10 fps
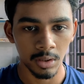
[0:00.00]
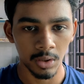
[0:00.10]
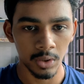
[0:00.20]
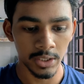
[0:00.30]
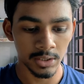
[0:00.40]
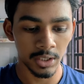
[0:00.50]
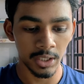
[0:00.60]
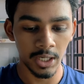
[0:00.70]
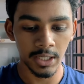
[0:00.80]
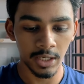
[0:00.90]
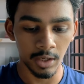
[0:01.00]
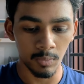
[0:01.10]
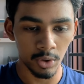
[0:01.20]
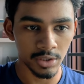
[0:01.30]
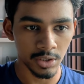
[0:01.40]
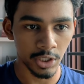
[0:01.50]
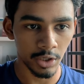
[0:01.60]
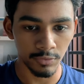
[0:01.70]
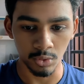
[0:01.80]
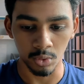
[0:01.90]
Now let's create an invoice
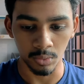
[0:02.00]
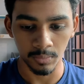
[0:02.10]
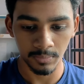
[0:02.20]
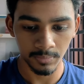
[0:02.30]
inside of Zoho.